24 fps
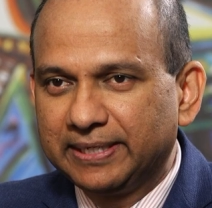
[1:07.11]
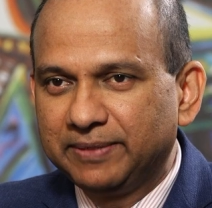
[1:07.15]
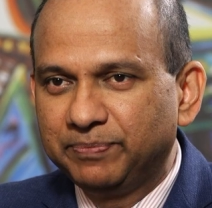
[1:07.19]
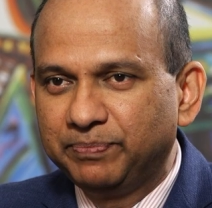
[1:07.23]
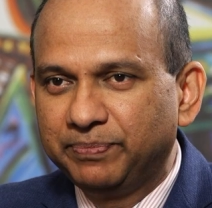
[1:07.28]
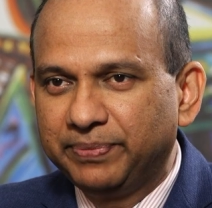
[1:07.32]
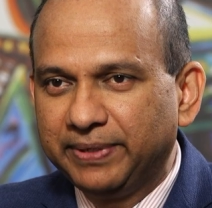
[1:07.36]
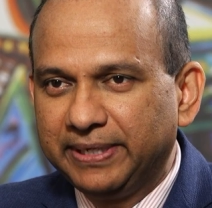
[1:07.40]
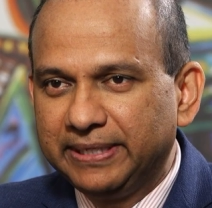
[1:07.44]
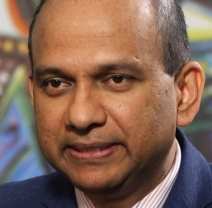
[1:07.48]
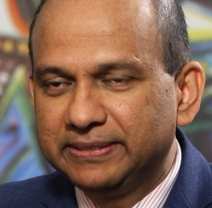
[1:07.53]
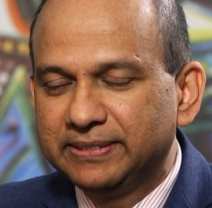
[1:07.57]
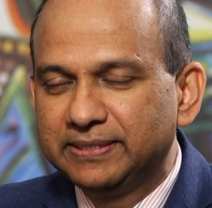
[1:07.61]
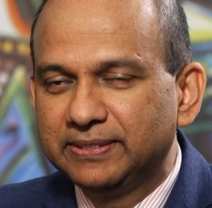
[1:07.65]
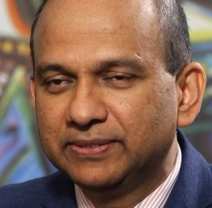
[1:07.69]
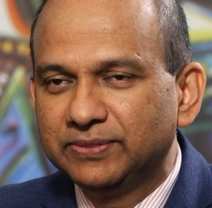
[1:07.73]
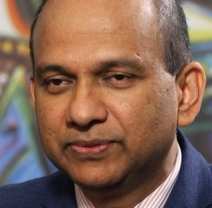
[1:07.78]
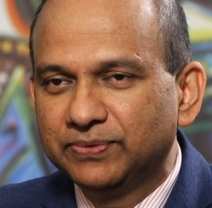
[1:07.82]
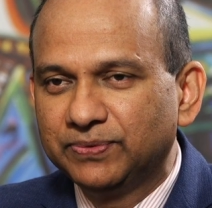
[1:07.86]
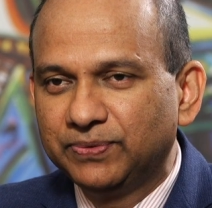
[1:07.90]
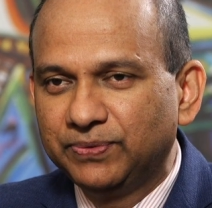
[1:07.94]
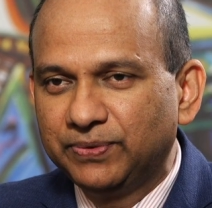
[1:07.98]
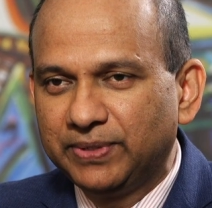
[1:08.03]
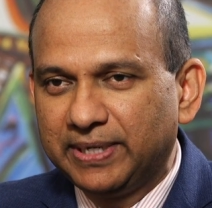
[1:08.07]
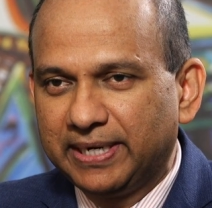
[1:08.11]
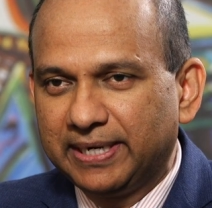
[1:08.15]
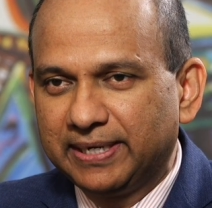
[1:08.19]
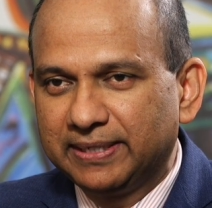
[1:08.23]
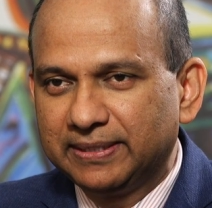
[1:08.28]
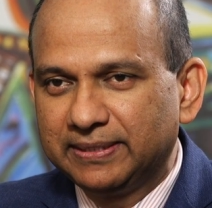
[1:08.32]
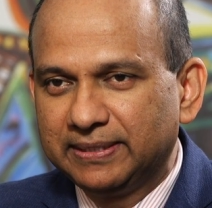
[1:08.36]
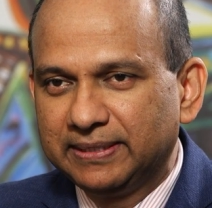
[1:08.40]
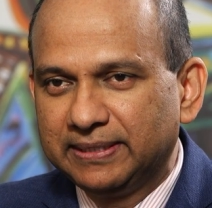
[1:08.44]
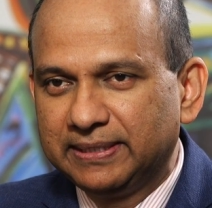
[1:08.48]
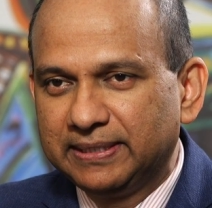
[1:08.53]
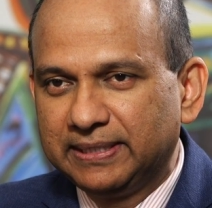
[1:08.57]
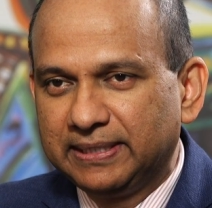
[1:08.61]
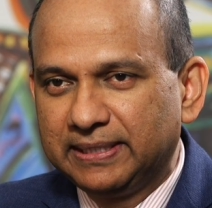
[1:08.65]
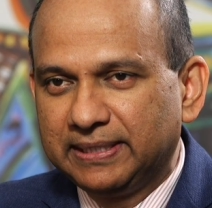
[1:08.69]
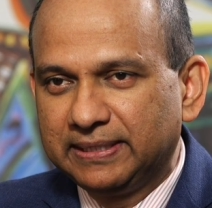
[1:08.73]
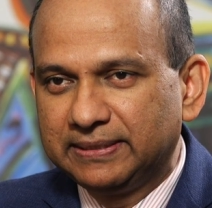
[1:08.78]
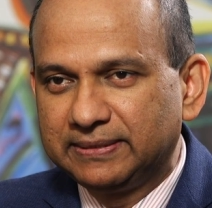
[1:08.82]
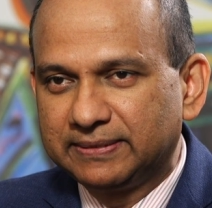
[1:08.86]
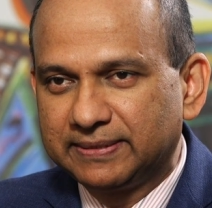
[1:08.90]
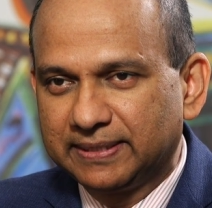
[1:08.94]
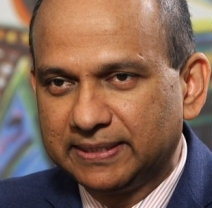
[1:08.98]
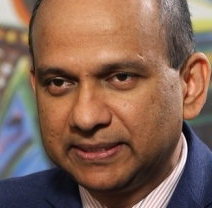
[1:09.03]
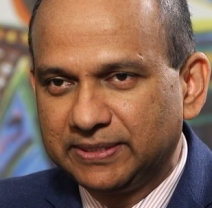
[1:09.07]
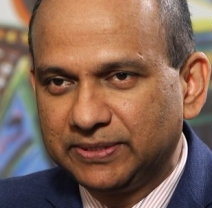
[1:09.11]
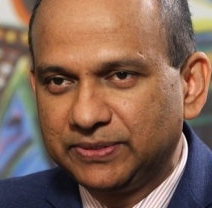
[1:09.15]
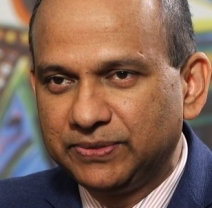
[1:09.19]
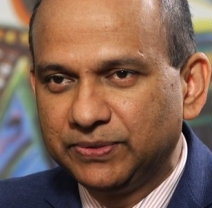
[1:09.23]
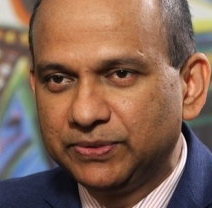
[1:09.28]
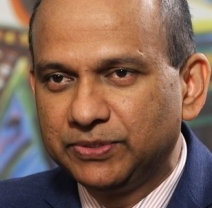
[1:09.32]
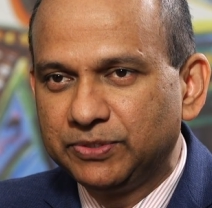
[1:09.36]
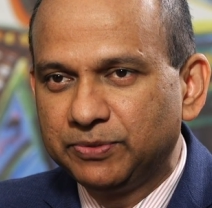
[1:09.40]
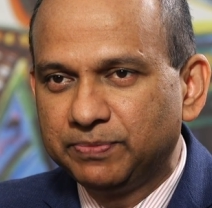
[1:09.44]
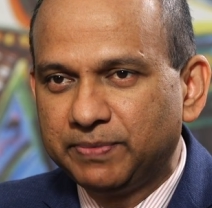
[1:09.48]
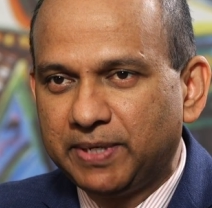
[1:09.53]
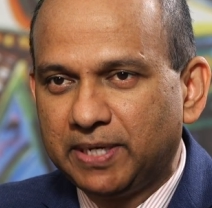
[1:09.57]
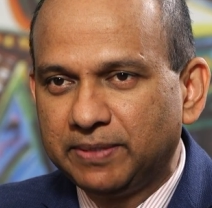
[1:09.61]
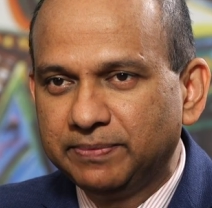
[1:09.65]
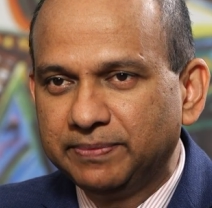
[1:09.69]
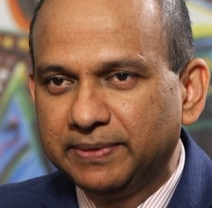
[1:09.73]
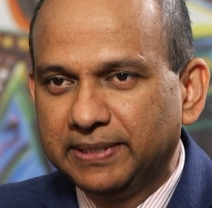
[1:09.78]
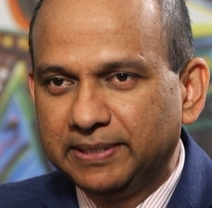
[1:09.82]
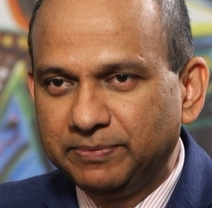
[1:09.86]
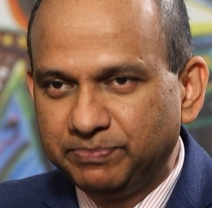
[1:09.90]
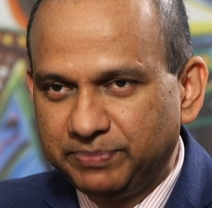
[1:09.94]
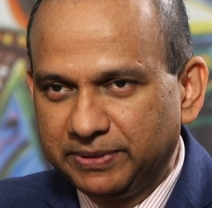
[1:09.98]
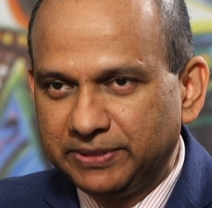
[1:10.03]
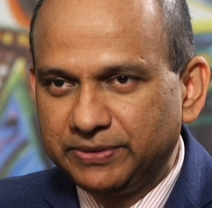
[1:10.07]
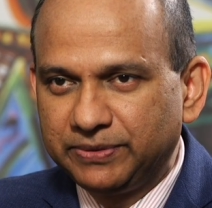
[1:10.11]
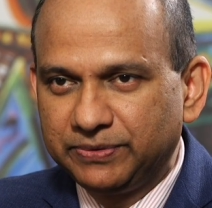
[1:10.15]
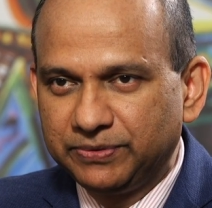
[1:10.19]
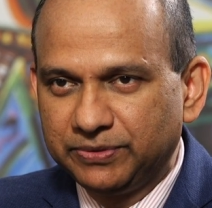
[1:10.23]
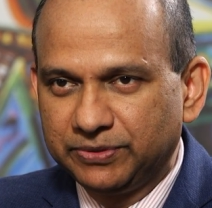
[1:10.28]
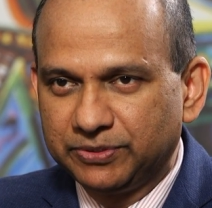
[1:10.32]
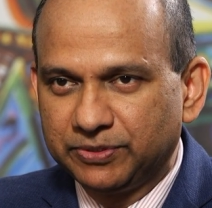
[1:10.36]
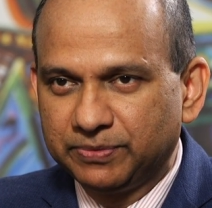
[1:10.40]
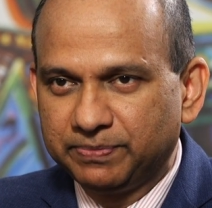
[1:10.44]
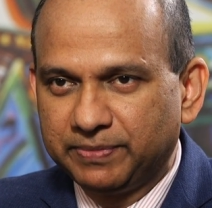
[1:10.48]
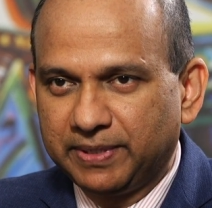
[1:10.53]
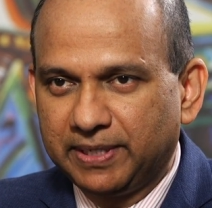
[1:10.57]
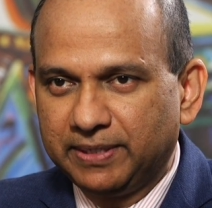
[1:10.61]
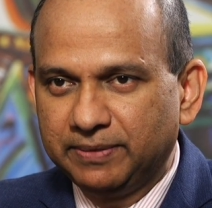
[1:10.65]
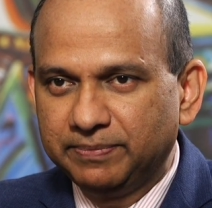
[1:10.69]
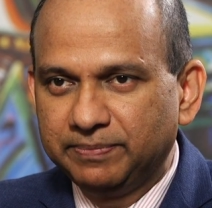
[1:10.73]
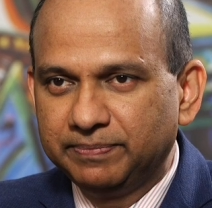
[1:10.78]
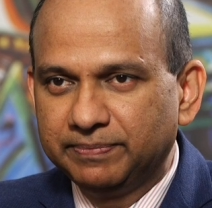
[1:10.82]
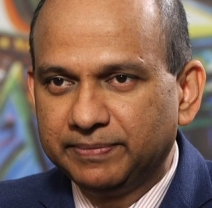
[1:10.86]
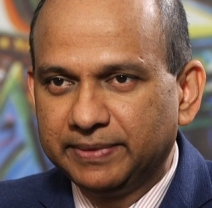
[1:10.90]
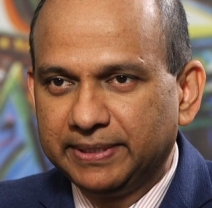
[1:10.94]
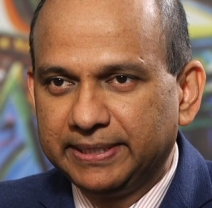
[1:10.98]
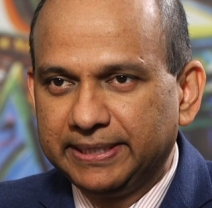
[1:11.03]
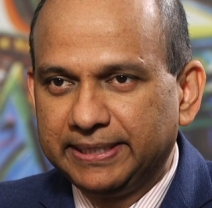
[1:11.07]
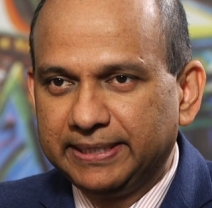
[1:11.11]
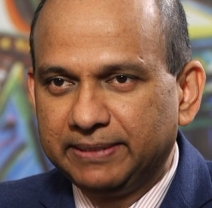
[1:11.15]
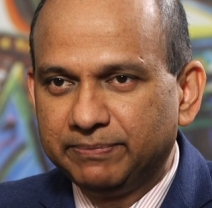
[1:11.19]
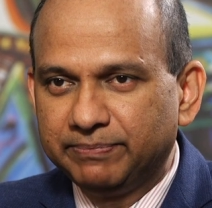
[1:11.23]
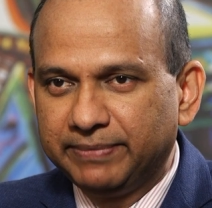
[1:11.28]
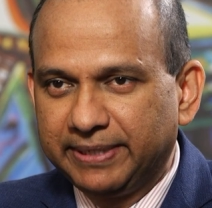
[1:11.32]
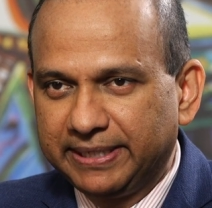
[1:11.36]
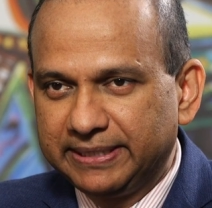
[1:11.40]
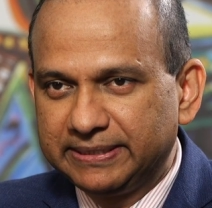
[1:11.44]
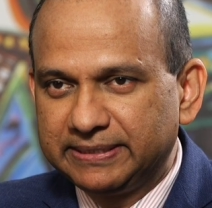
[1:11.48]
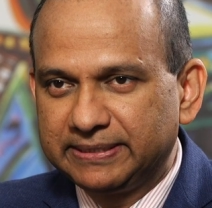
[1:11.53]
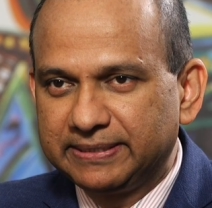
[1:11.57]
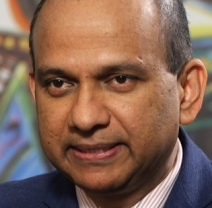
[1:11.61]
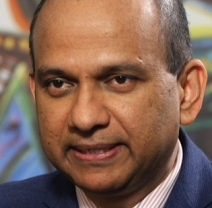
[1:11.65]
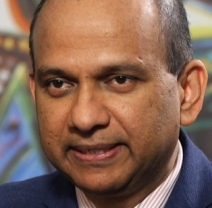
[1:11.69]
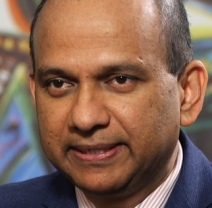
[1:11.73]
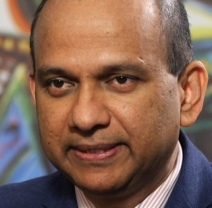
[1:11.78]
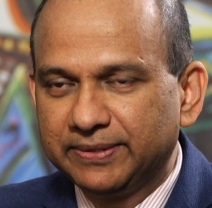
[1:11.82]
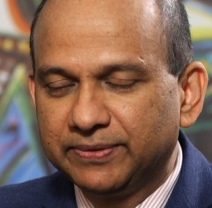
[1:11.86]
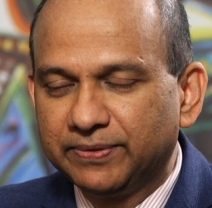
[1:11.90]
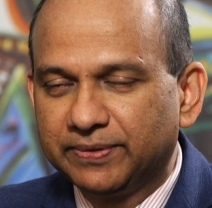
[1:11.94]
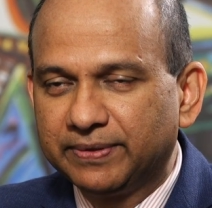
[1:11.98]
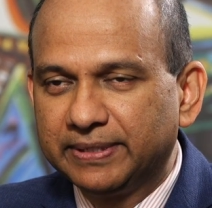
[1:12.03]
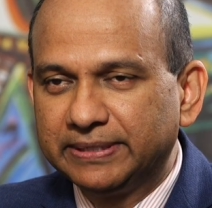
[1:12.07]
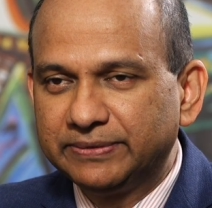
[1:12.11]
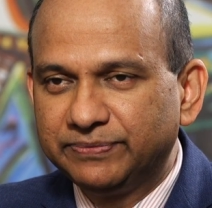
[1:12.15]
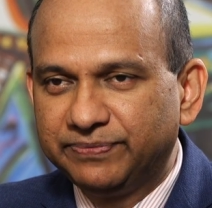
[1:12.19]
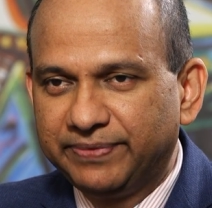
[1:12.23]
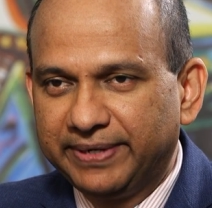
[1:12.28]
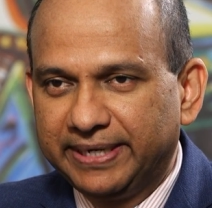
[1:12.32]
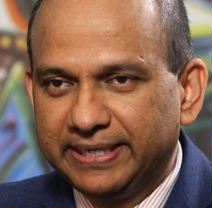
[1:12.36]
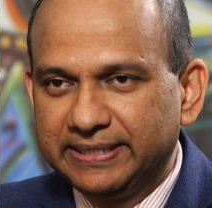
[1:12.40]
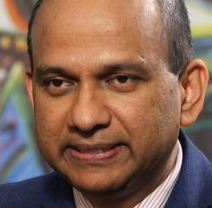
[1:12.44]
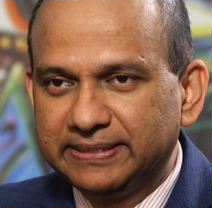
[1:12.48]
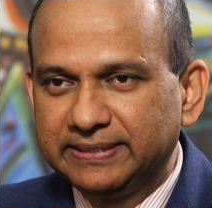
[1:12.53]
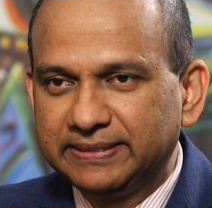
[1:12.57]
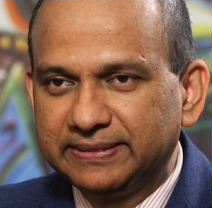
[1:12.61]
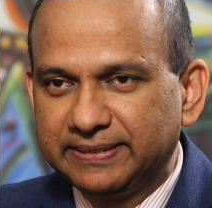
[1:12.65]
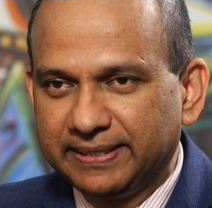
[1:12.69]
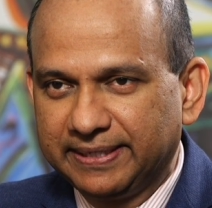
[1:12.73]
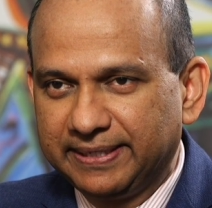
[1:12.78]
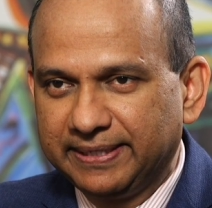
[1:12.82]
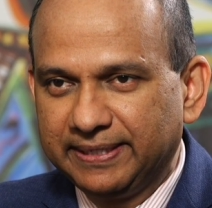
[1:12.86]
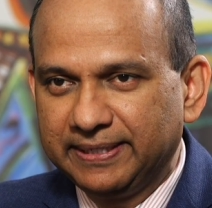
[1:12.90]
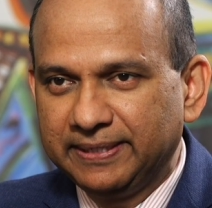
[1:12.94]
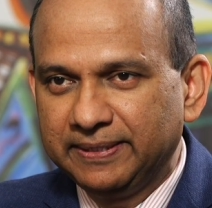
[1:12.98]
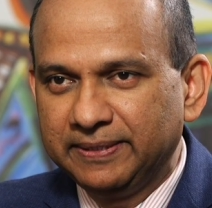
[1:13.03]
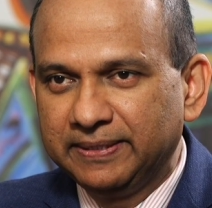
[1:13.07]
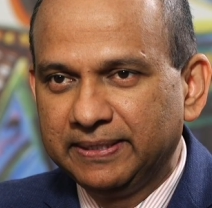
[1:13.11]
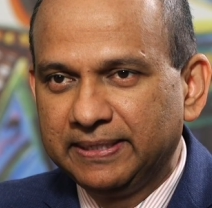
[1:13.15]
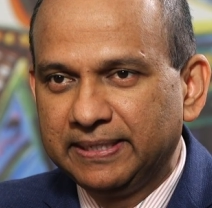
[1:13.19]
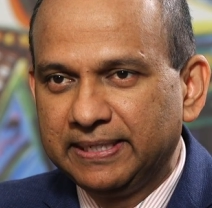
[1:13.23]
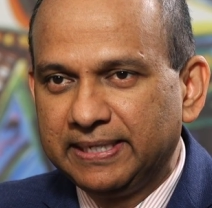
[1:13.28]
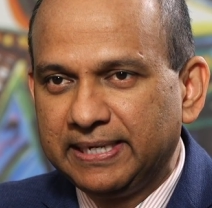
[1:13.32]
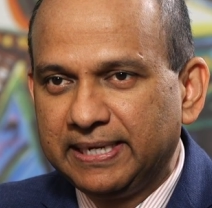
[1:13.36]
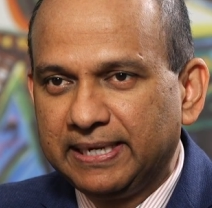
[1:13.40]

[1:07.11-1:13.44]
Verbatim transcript: at patients who had trastuzumab and pertuzumab in metastatic or advanced setting,